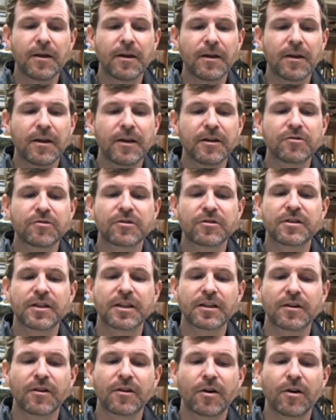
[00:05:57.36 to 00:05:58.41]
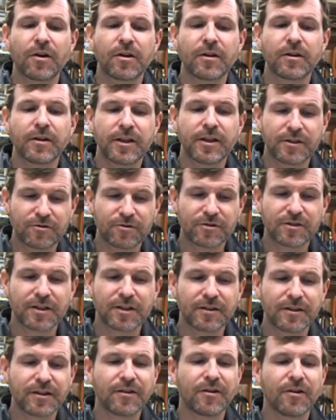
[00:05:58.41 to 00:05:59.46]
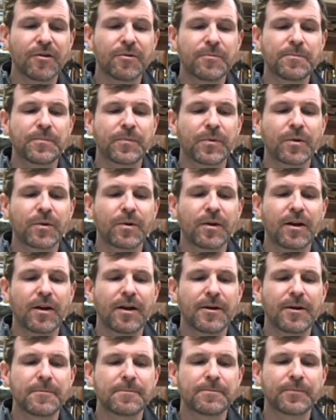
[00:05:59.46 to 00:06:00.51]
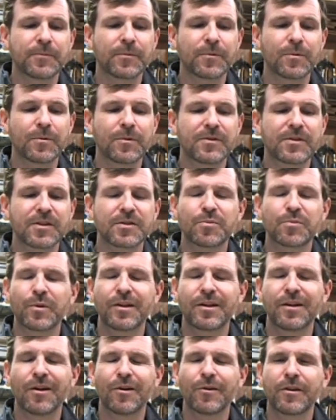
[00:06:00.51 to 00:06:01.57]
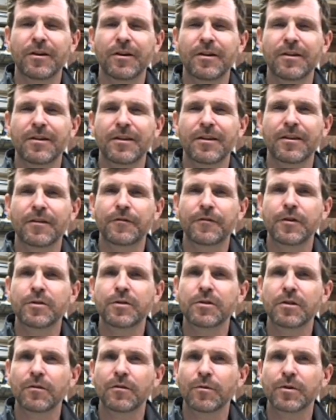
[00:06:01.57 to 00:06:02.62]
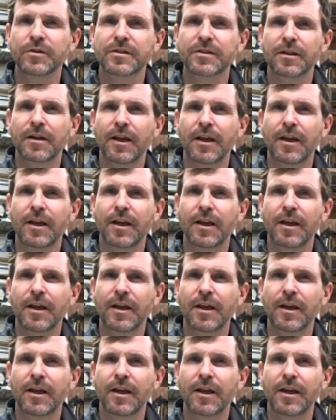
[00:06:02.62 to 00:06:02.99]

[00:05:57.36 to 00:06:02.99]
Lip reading: Interestingly though, since we know the future of what's going to